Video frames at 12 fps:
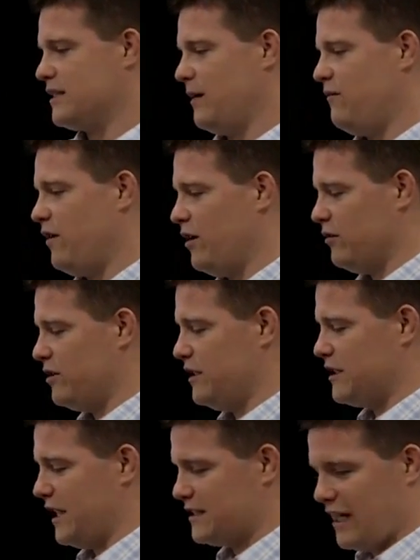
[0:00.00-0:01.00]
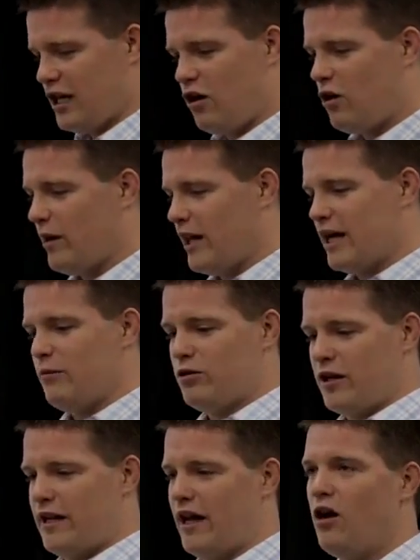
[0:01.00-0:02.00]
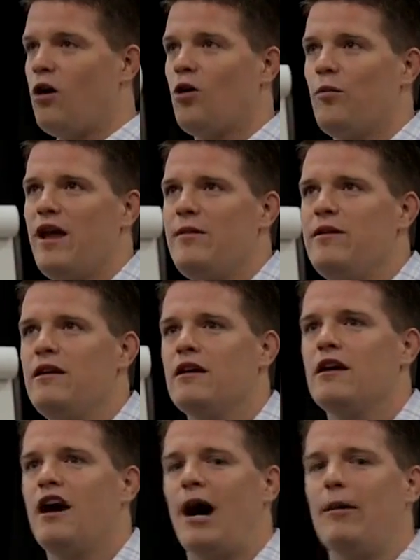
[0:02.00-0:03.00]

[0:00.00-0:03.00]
box type funnel to these guys. 'Cause I know them, I like them, we'll try that. Oh, or maybe